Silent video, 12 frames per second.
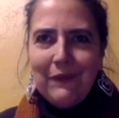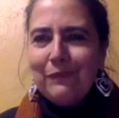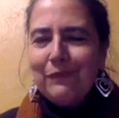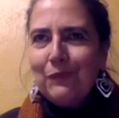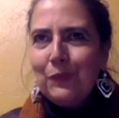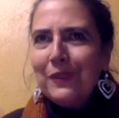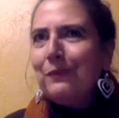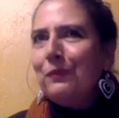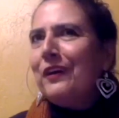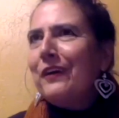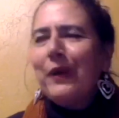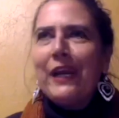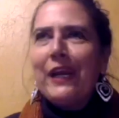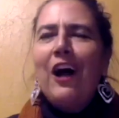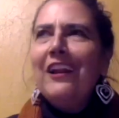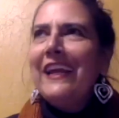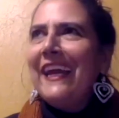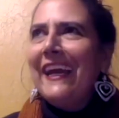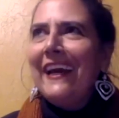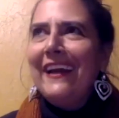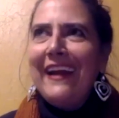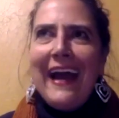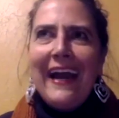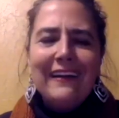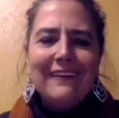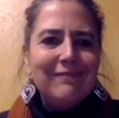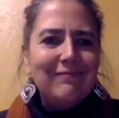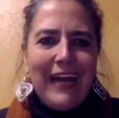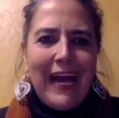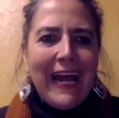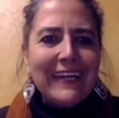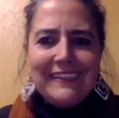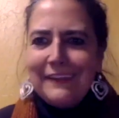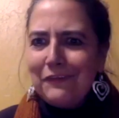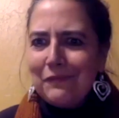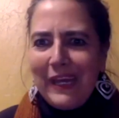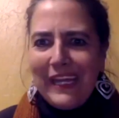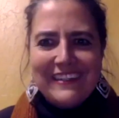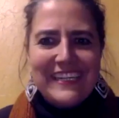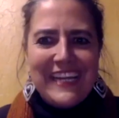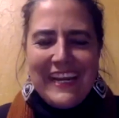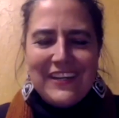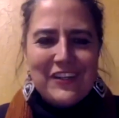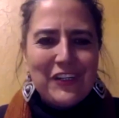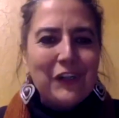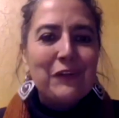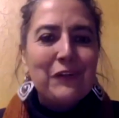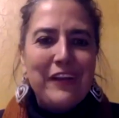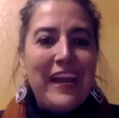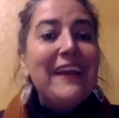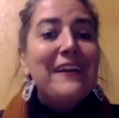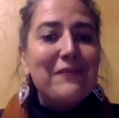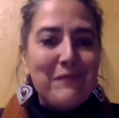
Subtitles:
what were we calling it? Active meditation, creative